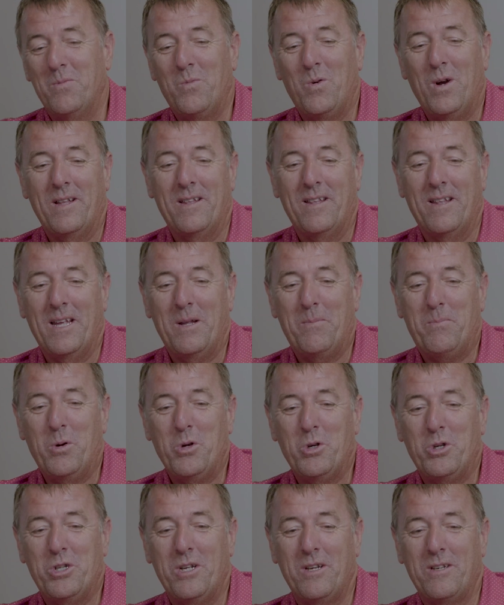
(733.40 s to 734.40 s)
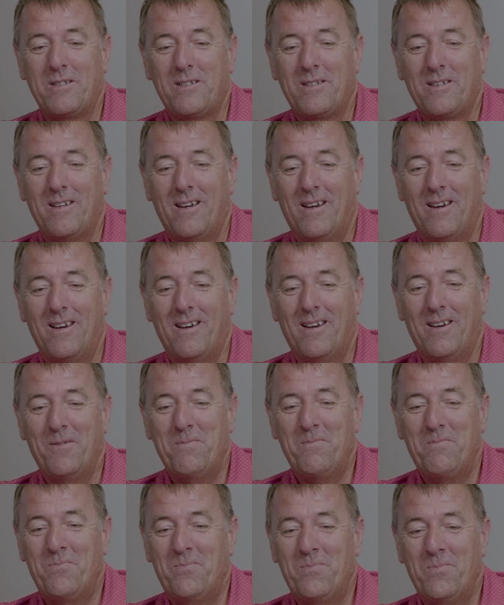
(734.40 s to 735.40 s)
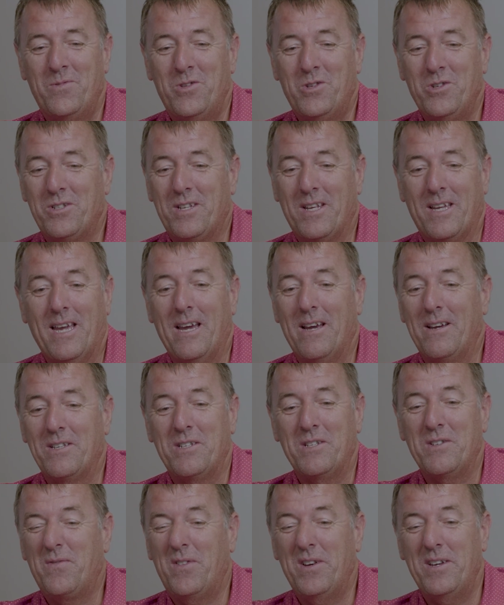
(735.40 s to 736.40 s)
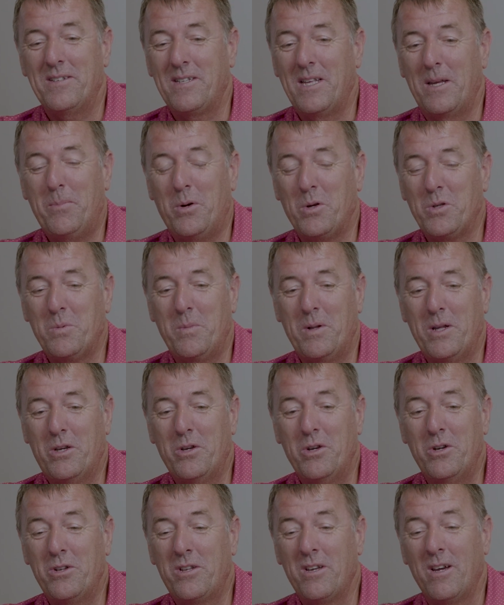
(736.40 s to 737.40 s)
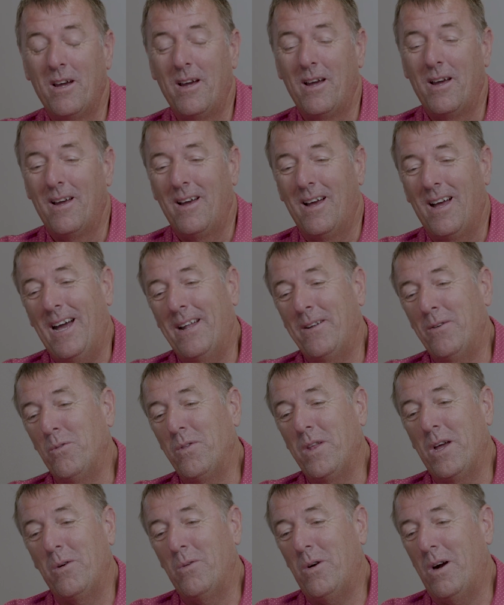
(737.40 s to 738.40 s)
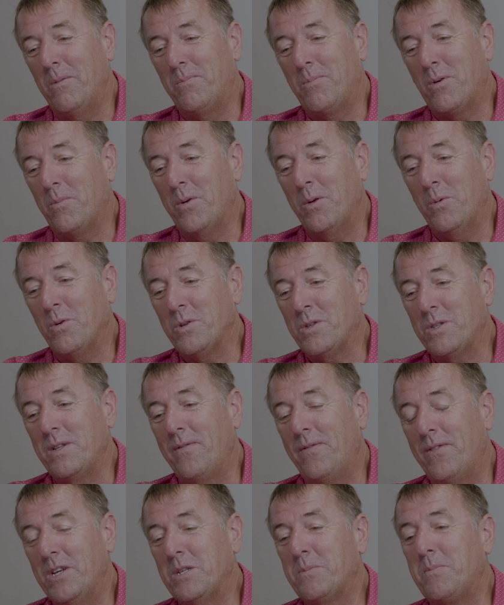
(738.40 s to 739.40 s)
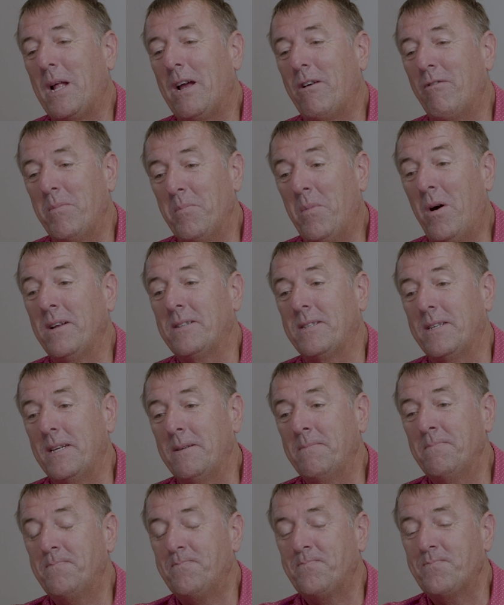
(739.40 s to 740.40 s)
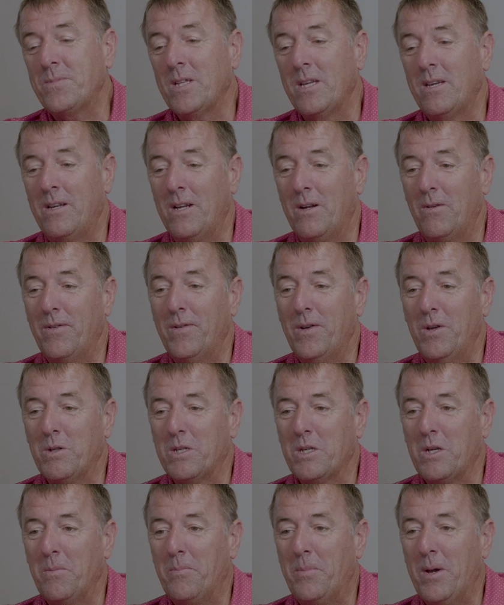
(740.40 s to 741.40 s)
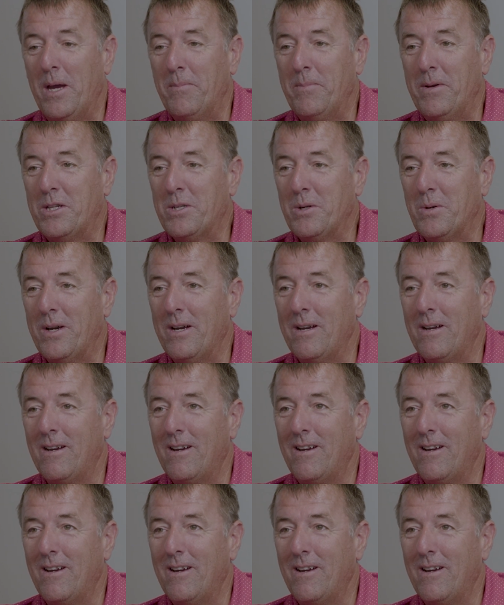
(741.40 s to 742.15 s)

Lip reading: way that they pushed us just to get us as fit as they possibly could. And although I probably wasn't the fittest player in my team, if you were to compare me to